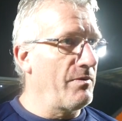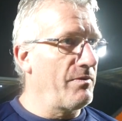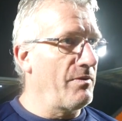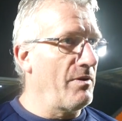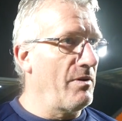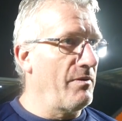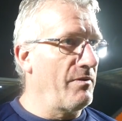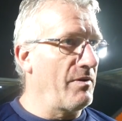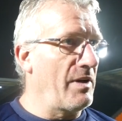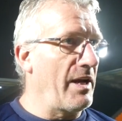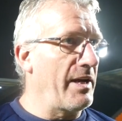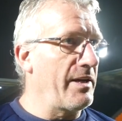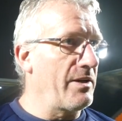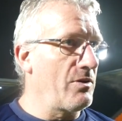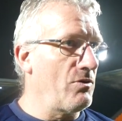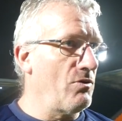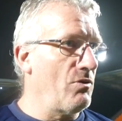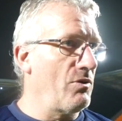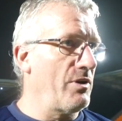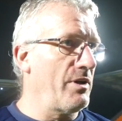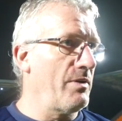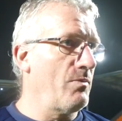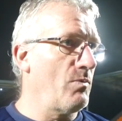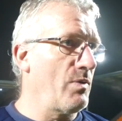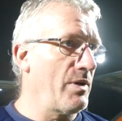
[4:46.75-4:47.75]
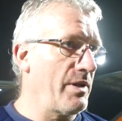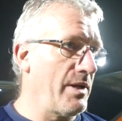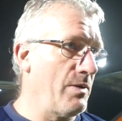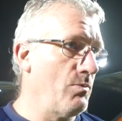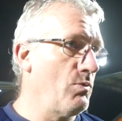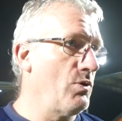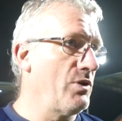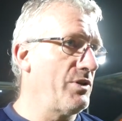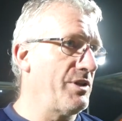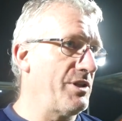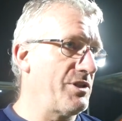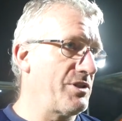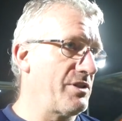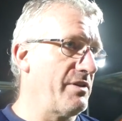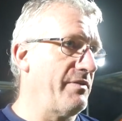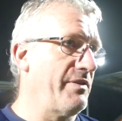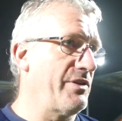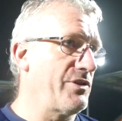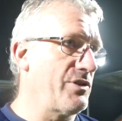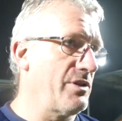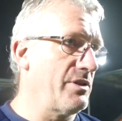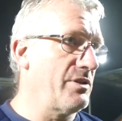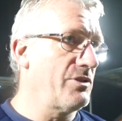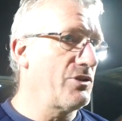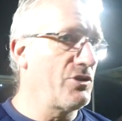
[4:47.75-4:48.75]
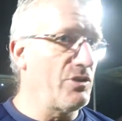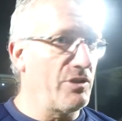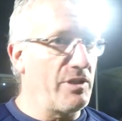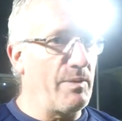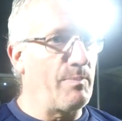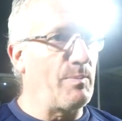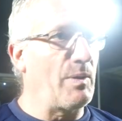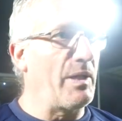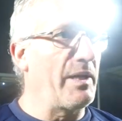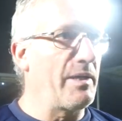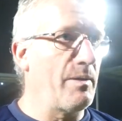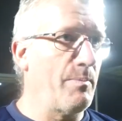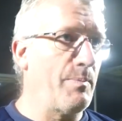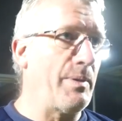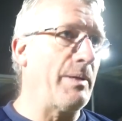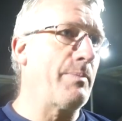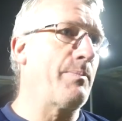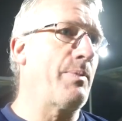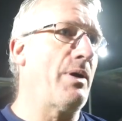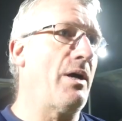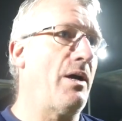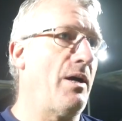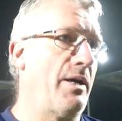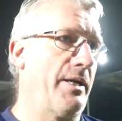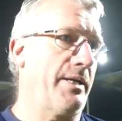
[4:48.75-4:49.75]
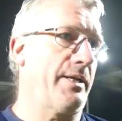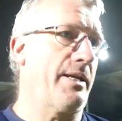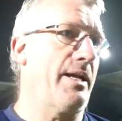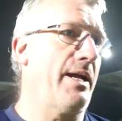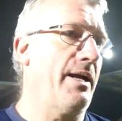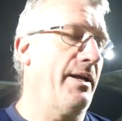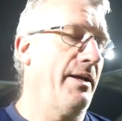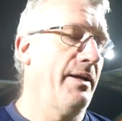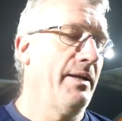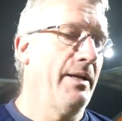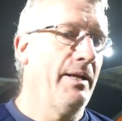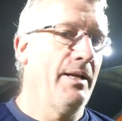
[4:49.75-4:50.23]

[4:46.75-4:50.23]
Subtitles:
of Leyton Orient when they won this division. Juddy played a big part in that.